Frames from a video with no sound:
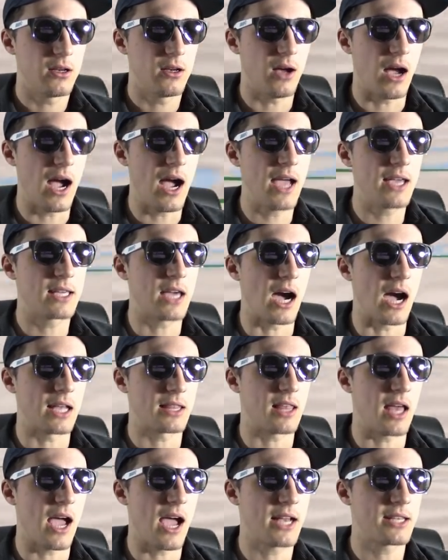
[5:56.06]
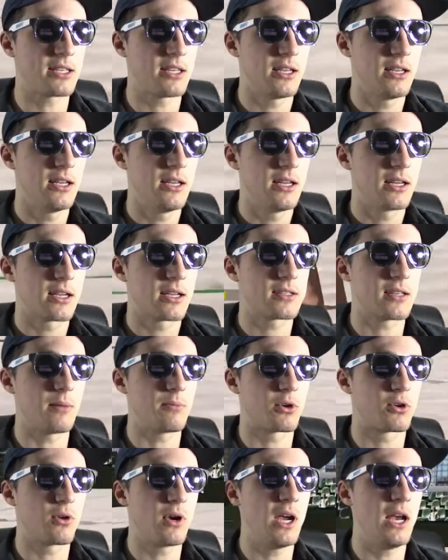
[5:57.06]
I got that, because
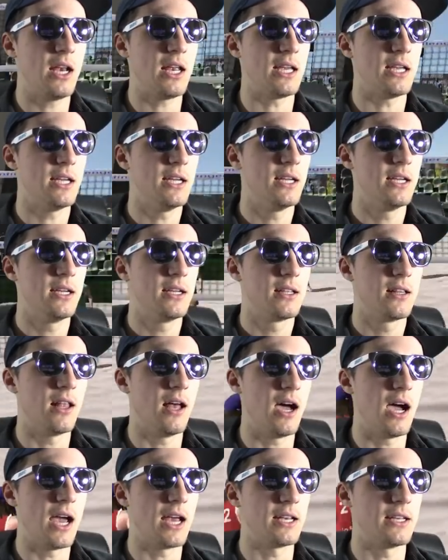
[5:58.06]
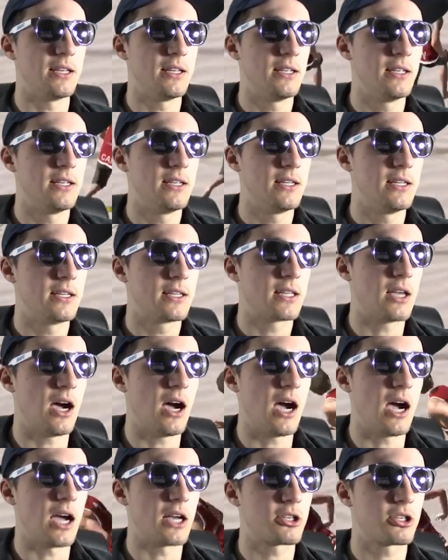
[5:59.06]
I'm greedy. Line,
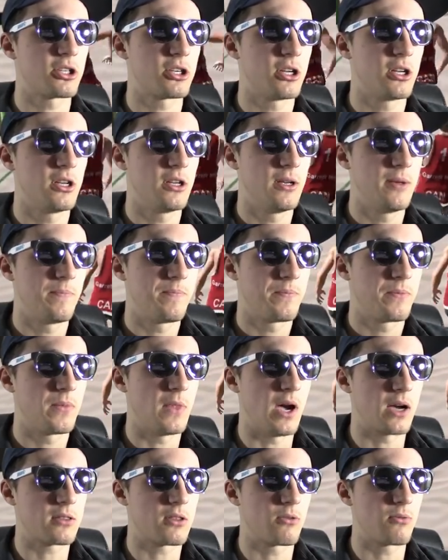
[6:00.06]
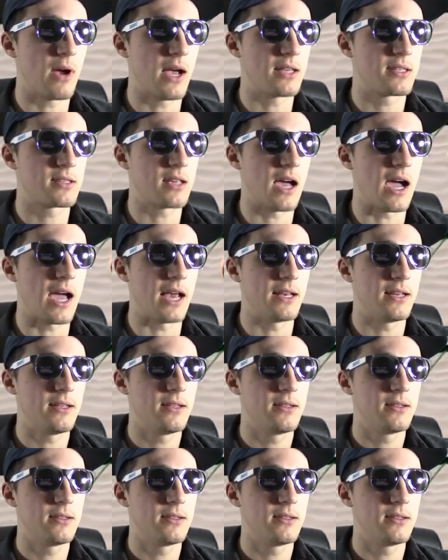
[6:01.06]
gosh. Block the right side.